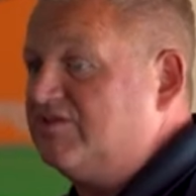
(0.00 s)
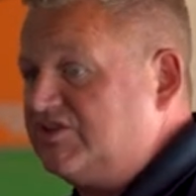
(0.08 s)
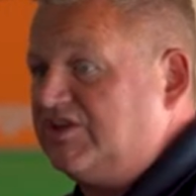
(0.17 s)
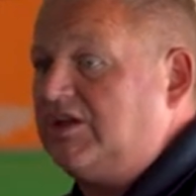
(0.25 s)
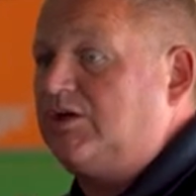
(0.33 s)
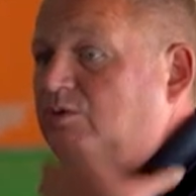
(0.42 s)
and
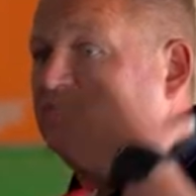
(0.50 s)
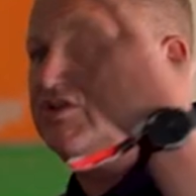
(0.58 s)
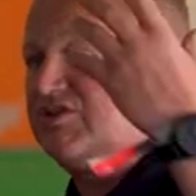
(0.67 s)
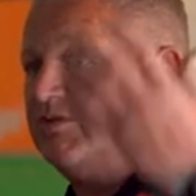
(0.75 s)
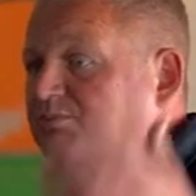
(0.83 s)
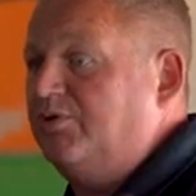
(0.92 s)

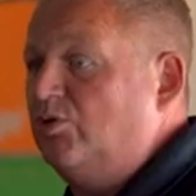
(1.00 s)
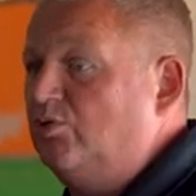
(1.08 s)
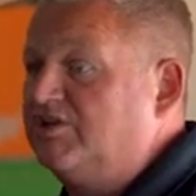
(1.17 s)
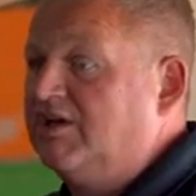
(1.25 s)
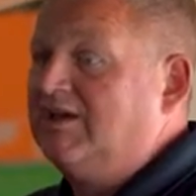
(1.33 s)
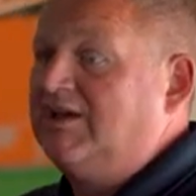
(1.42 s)
sequence and
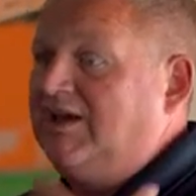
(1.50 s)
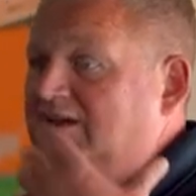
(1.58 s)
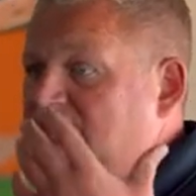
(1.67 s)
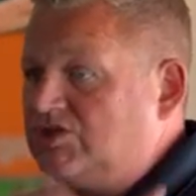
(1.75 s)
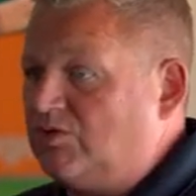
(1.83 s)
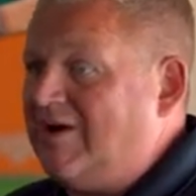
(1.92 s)
build
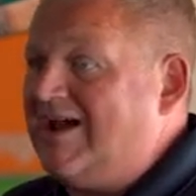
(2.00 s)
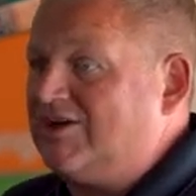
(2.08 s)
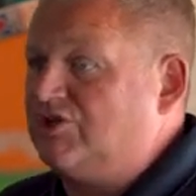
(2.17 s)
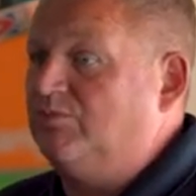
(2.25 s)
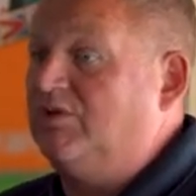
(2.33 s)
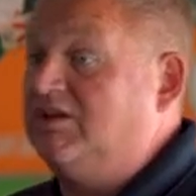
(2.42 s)

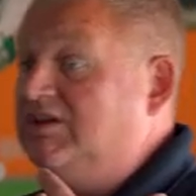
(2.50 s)
interaction with